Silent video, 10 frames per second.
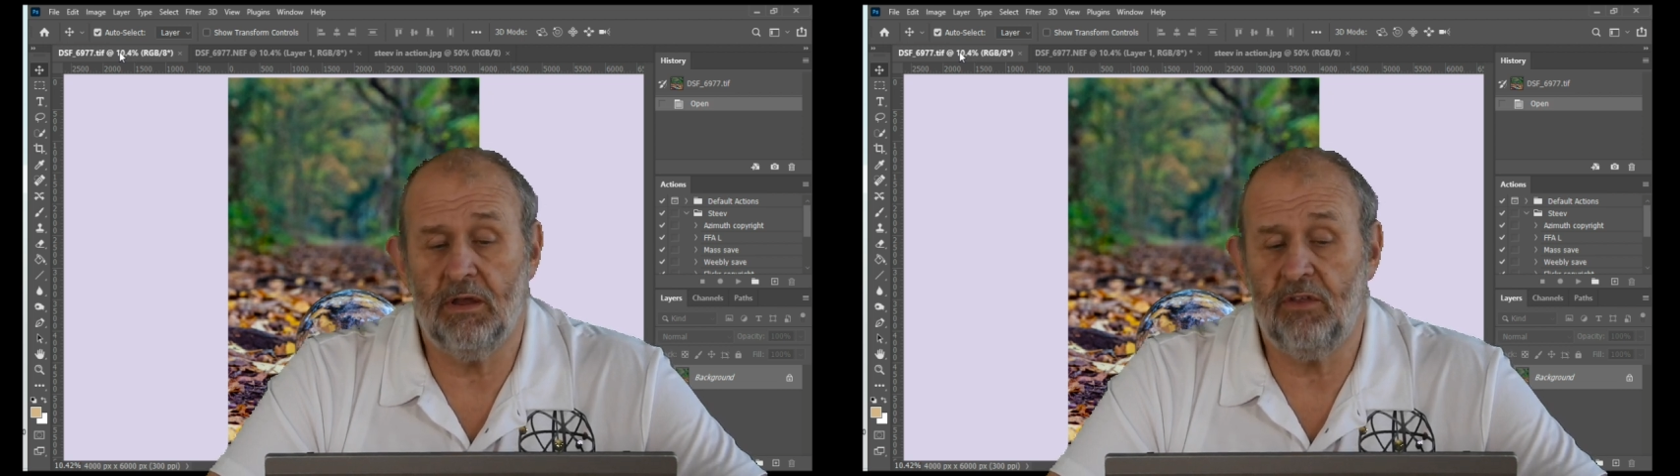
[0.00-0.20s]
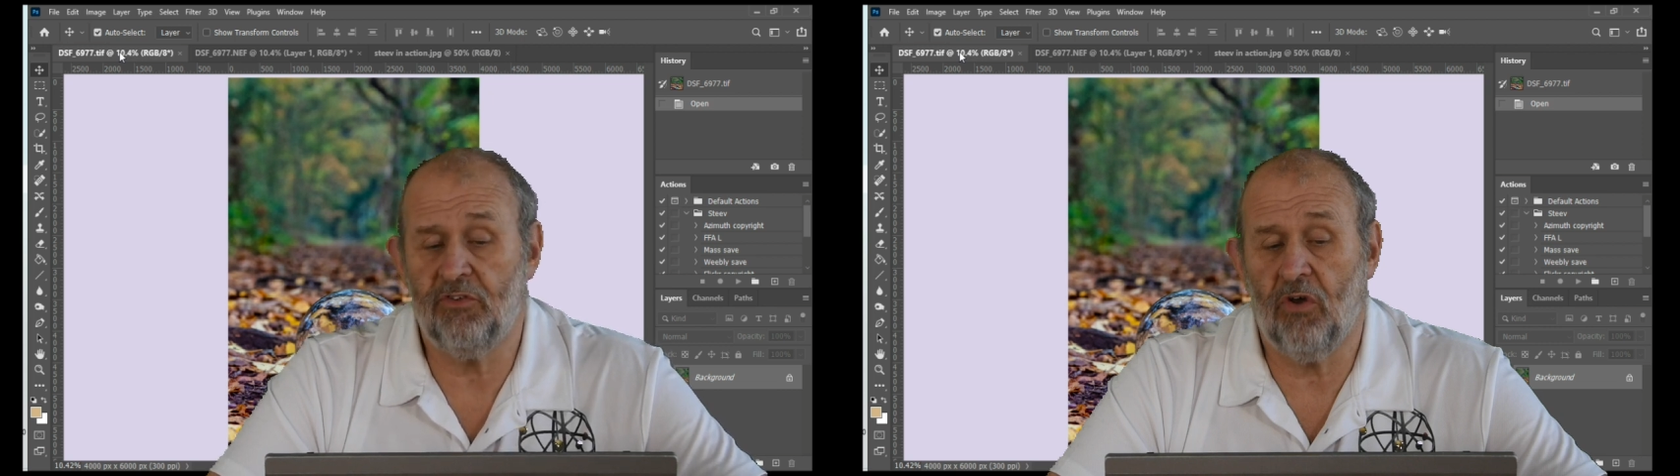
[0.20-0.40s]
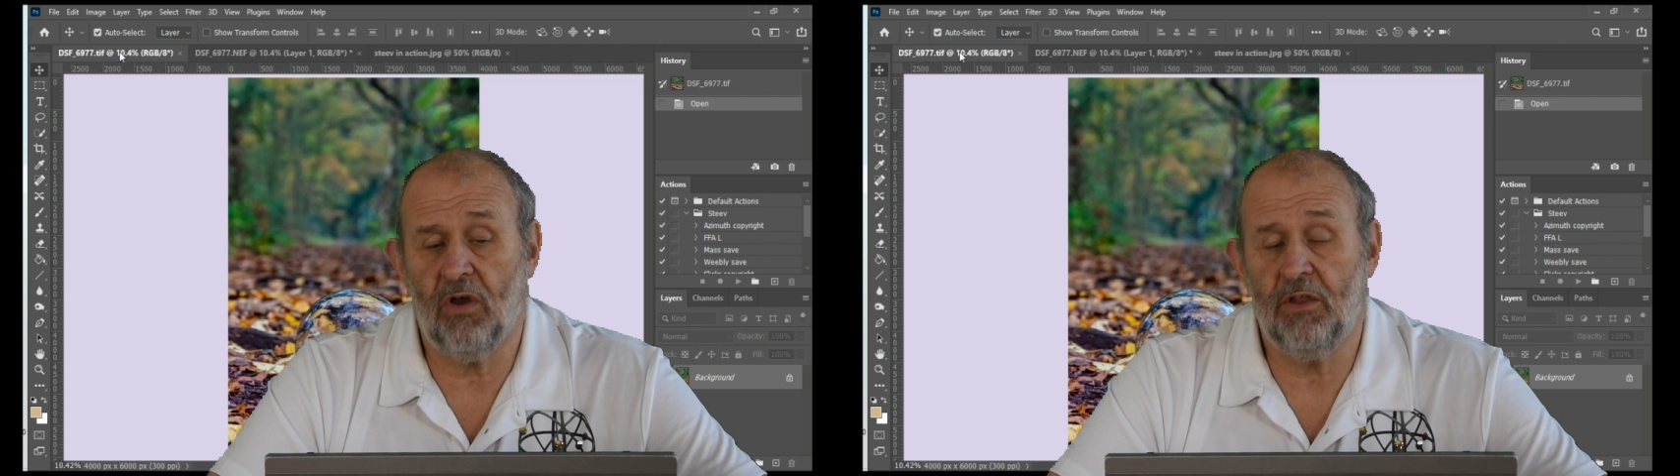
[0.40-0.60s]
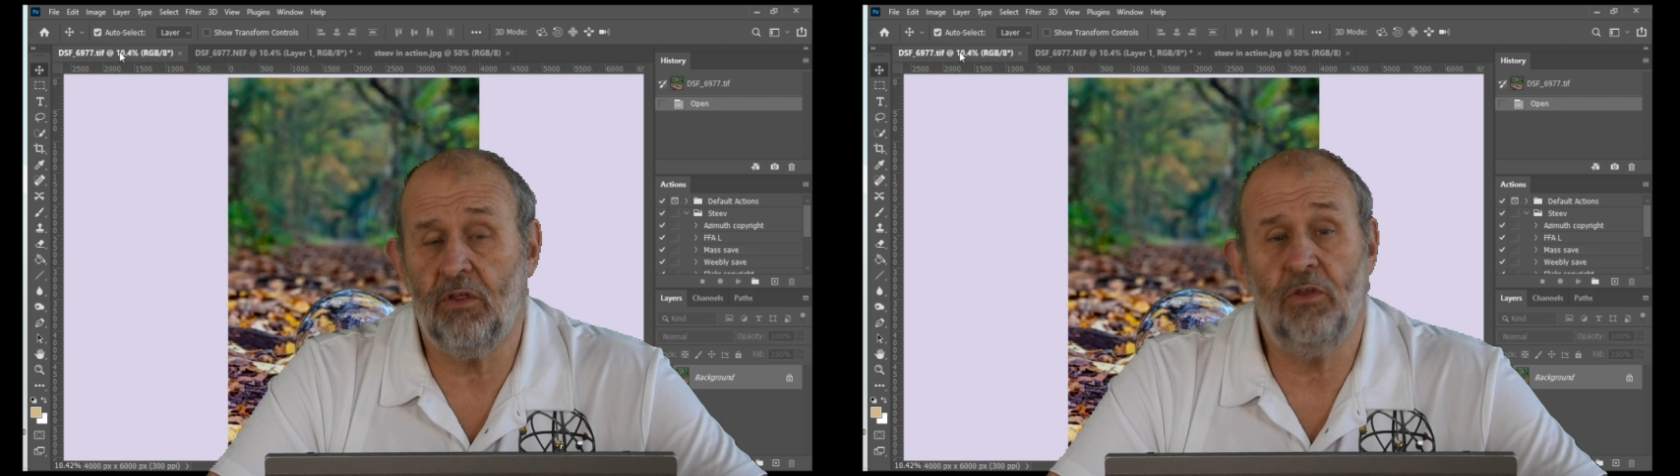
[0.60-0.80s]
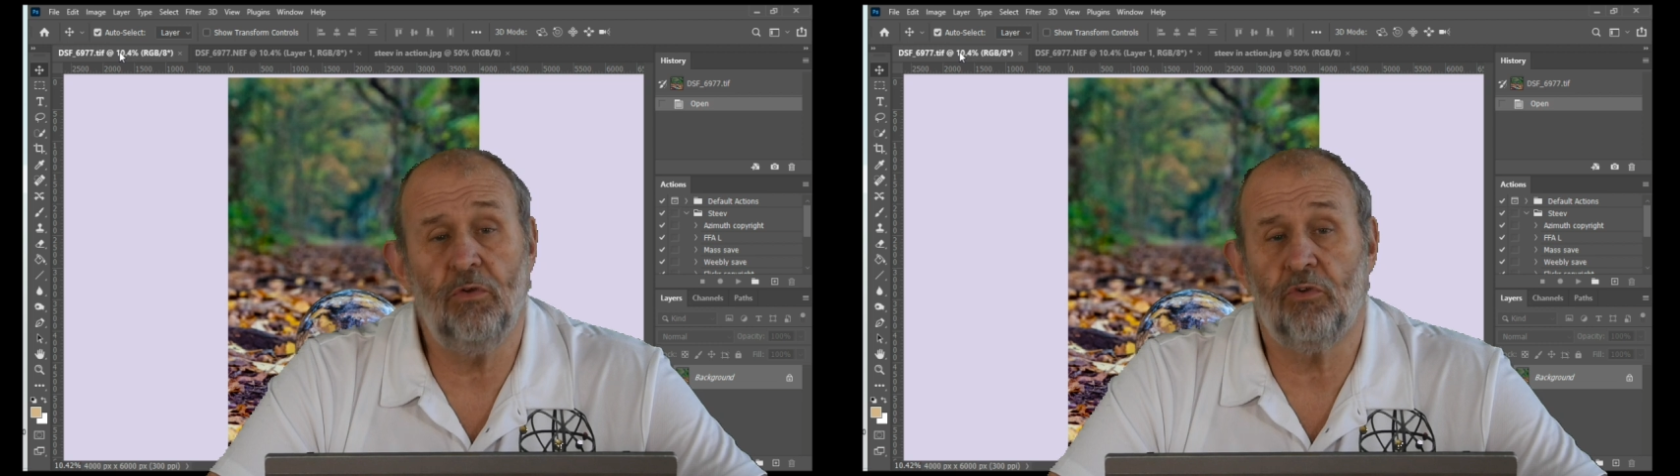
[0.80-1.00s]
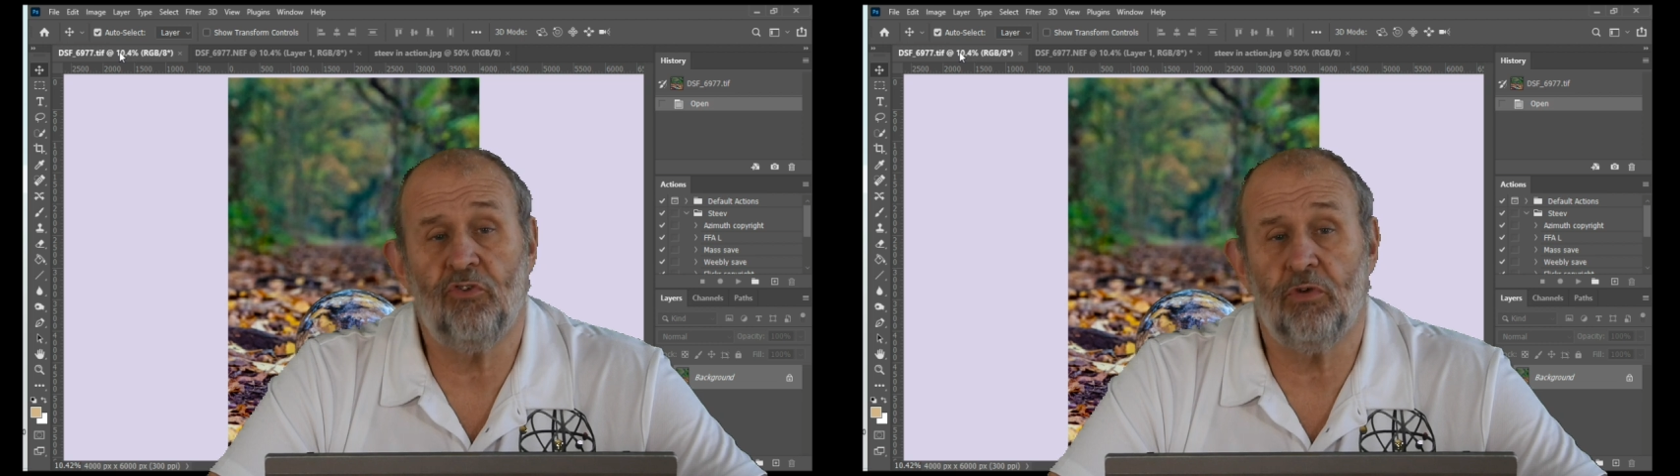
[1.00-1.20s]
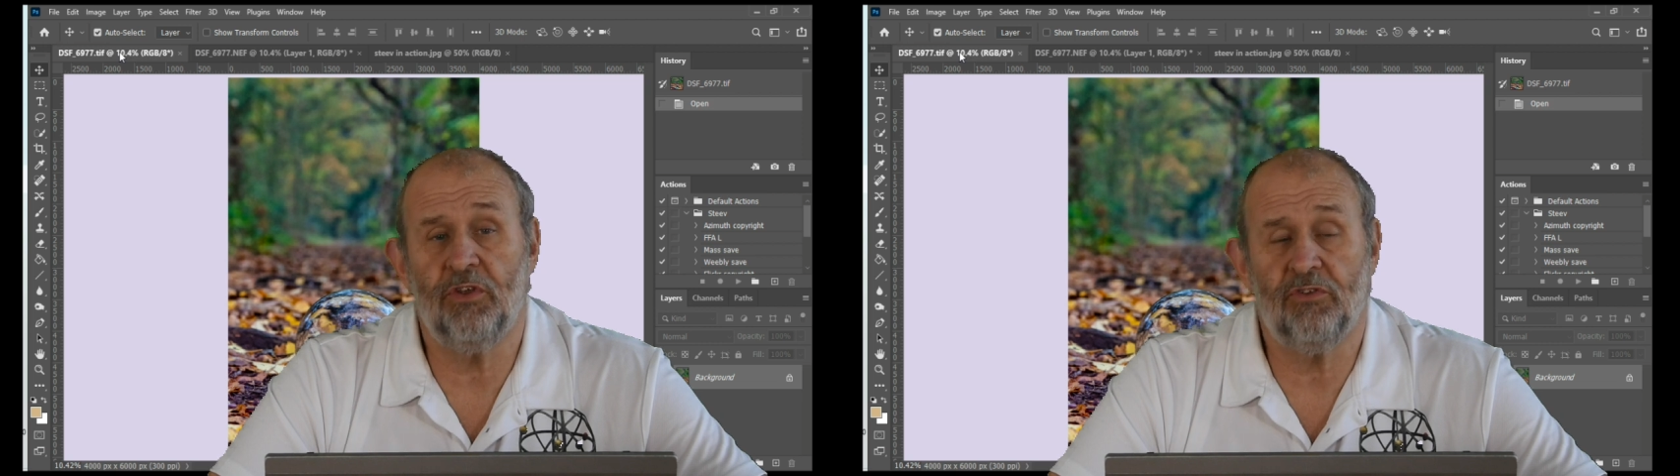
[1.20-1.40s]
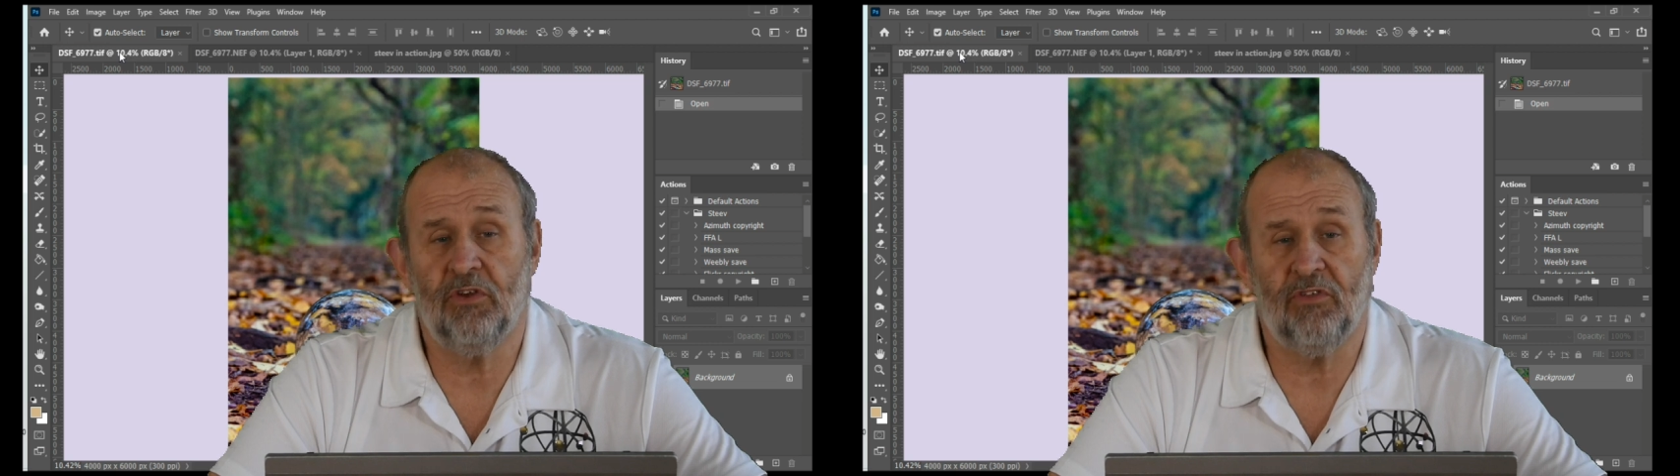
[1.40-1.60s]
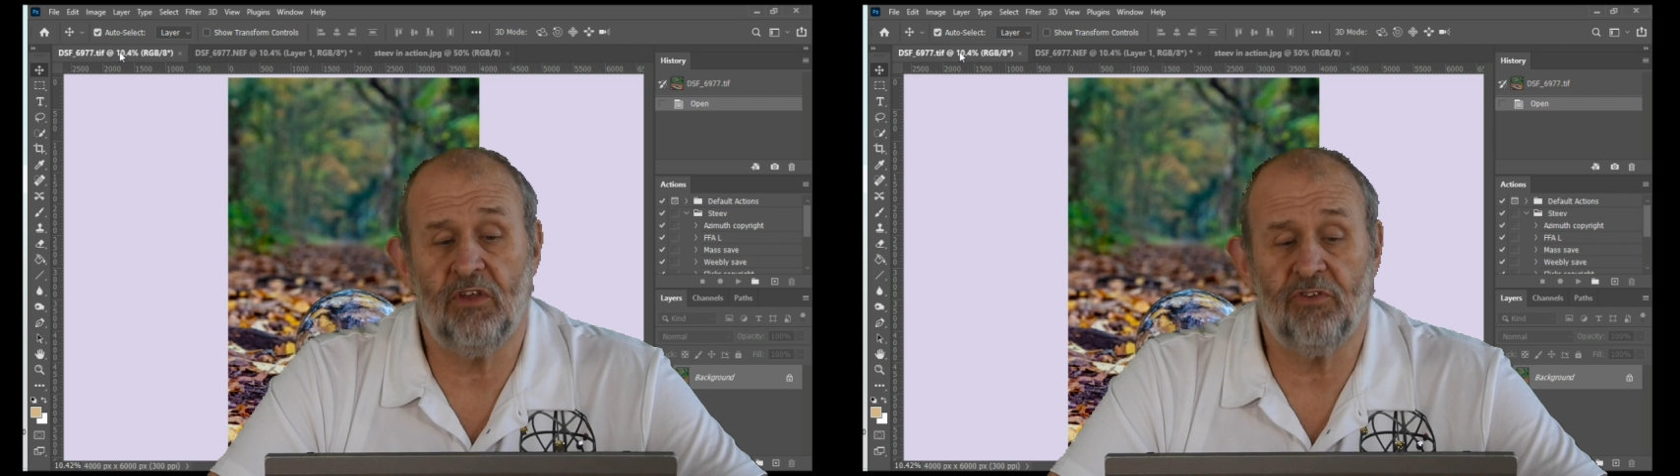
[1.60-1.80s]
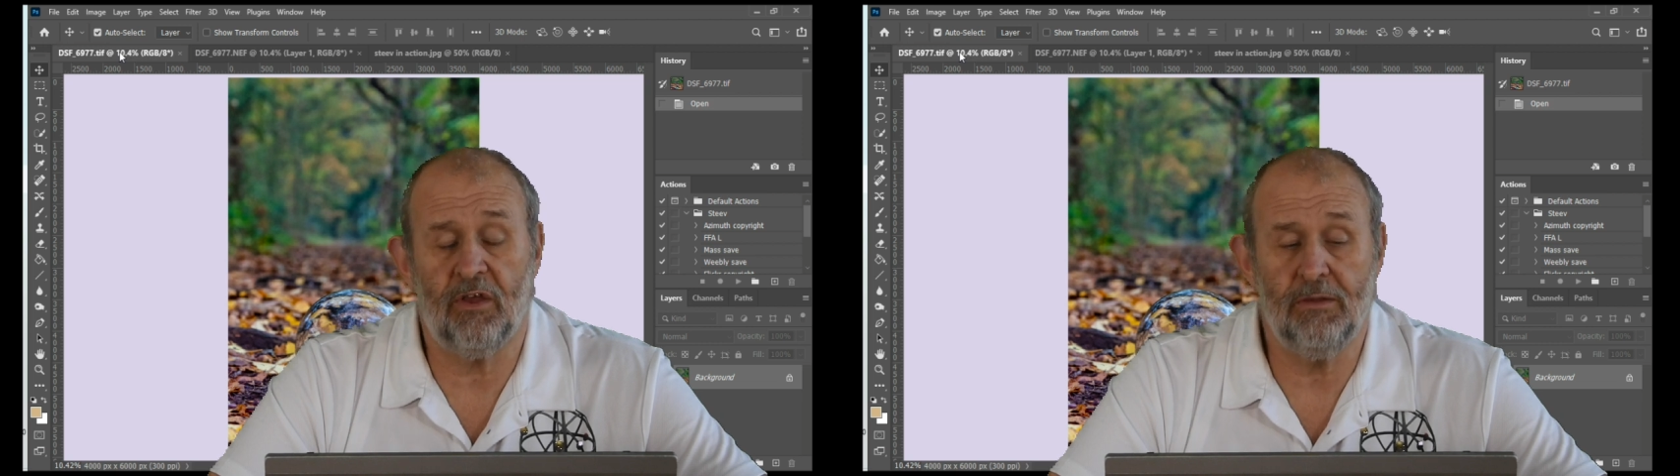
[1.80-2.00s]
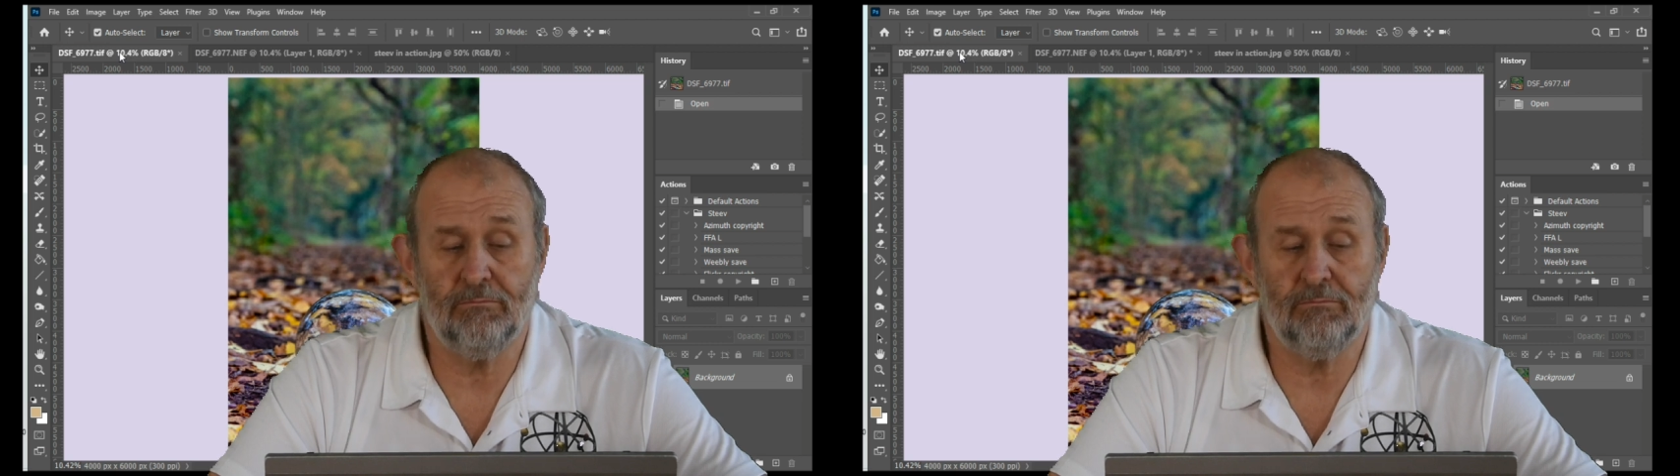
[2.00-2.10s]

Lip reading: entirely your choice, as they say.